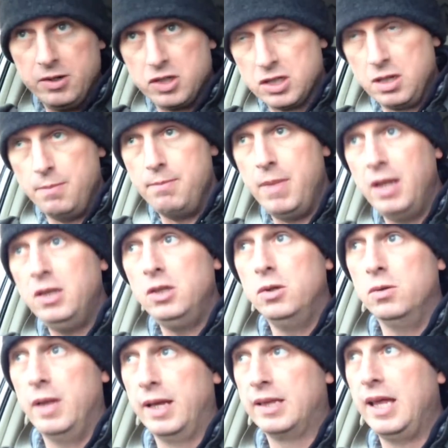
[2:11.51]
It's just a
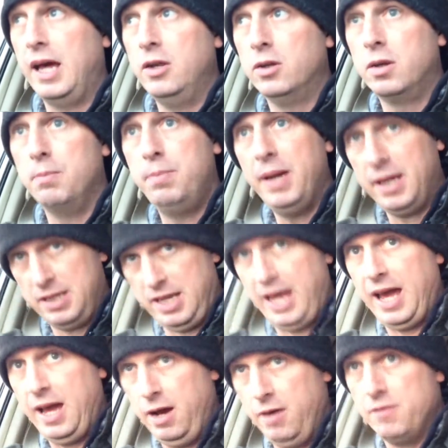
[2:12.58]
menu like that, and you can pick to
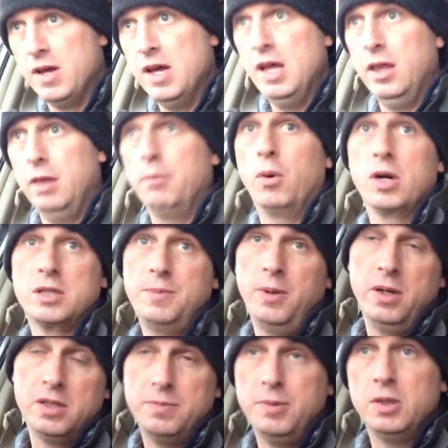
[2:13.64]
have the more
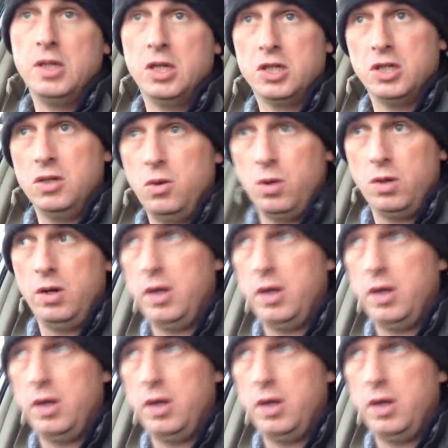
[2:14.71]
experienced beautician